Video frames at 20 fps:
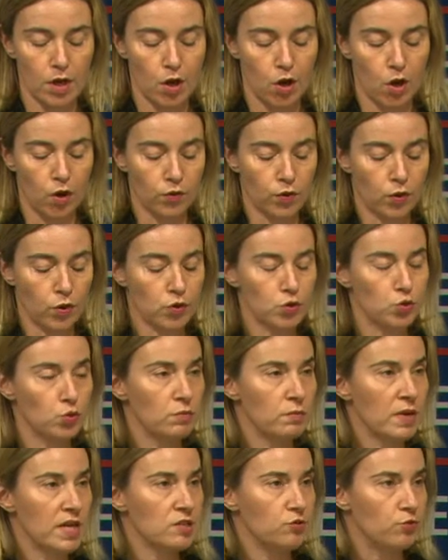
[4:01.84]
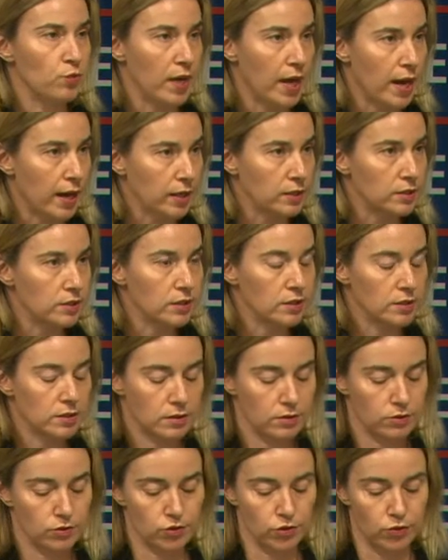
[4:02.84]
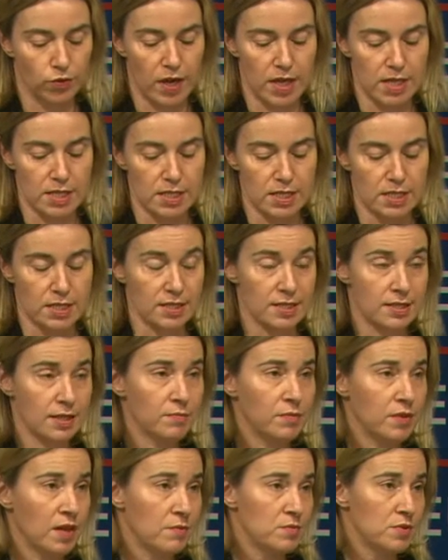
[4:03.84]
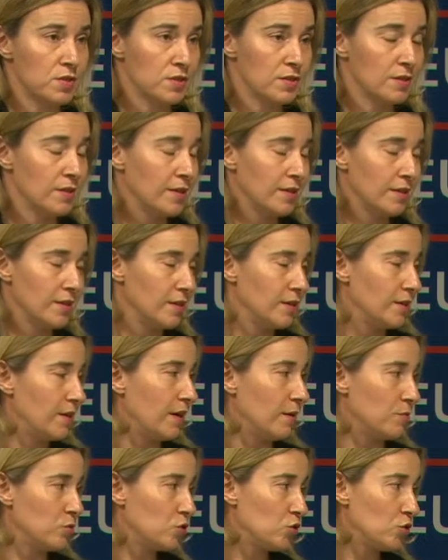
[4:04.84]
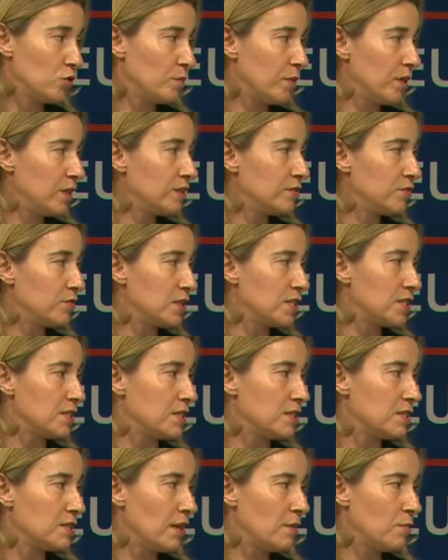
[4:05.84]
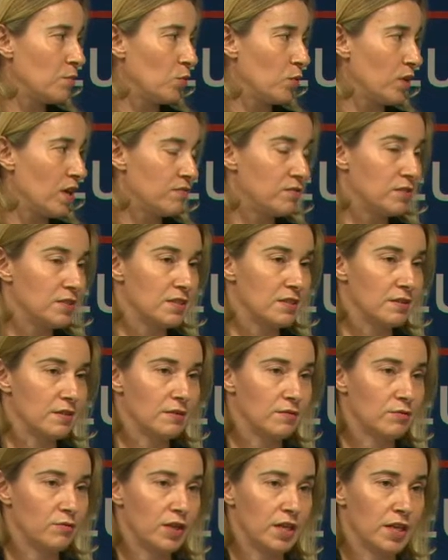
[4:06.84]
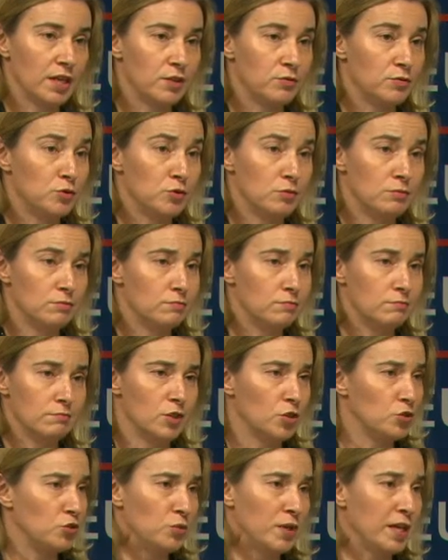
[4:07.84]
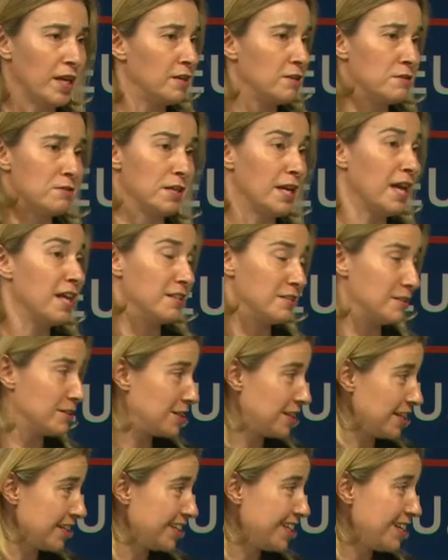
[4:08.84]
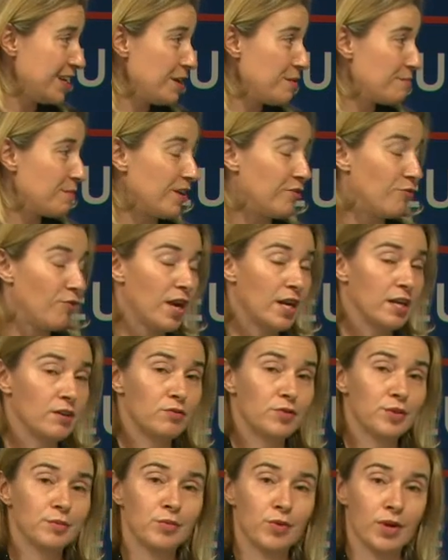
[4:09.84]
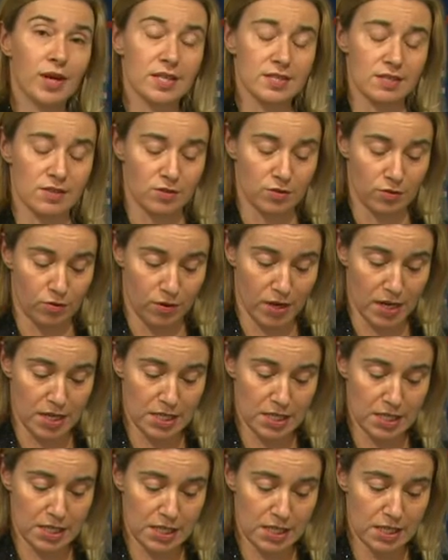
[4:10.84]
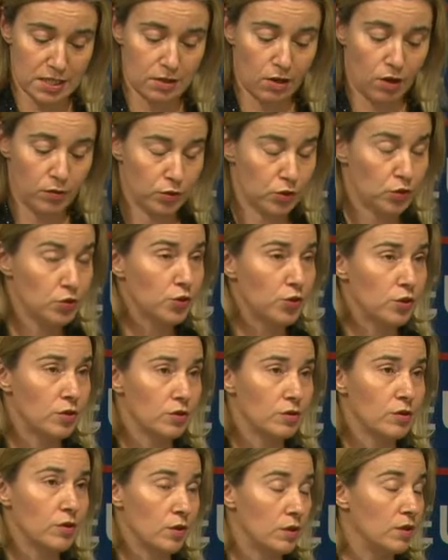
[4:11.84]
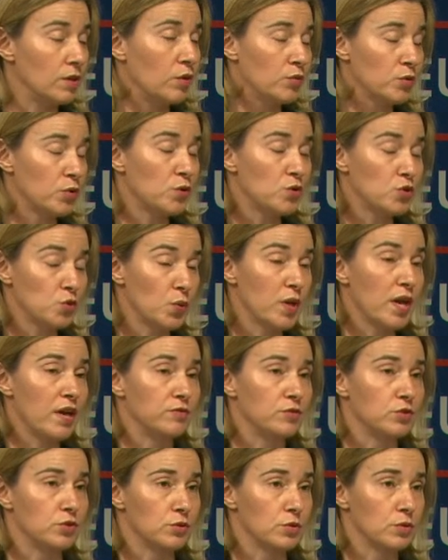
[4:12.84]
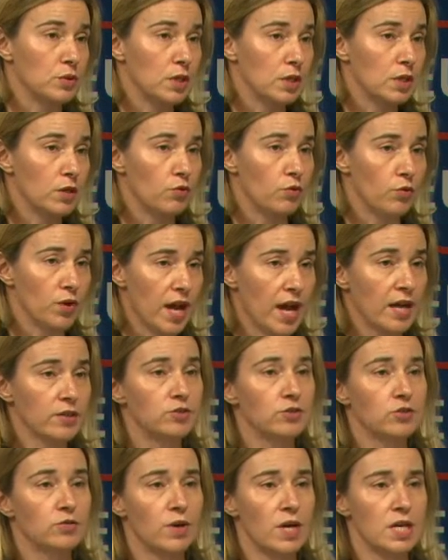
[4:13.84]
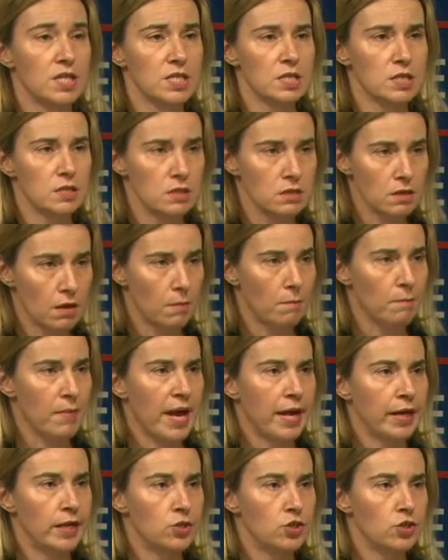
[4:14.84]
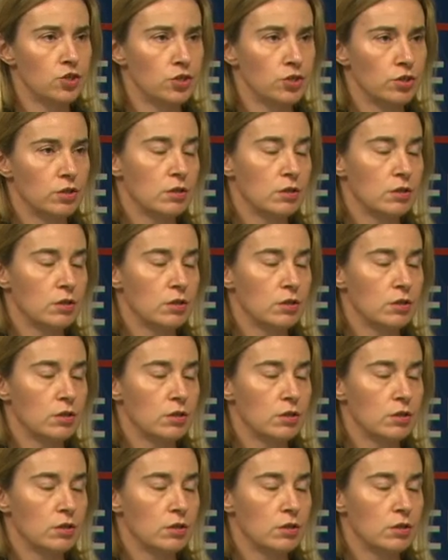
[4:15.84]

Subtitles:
Of course, we must react to crisis. And sometimes, I'm sure Bert feels the same, we have the feeling of not doing anything else, but running from crisis to crisis. Of course, we have to react to crisis, manage,